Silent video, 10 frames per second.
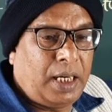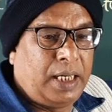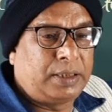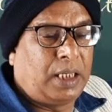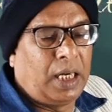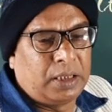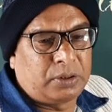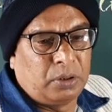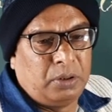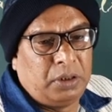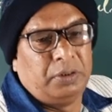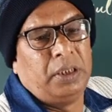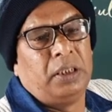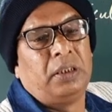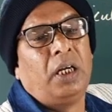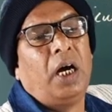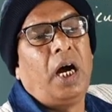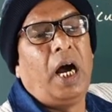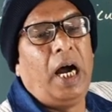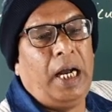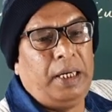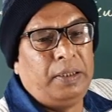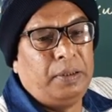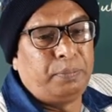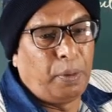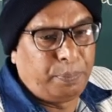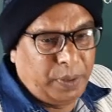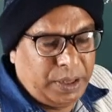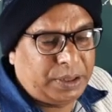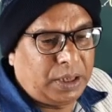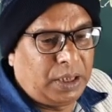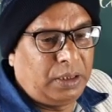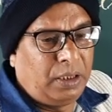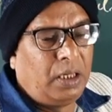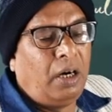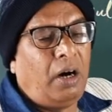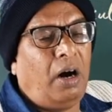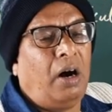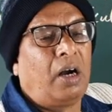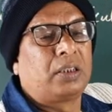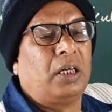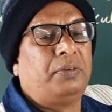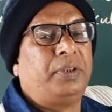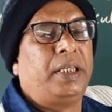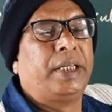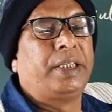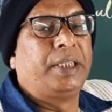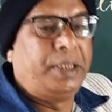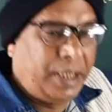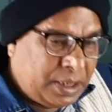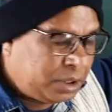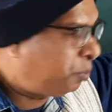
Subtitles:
has also living high population or the very dense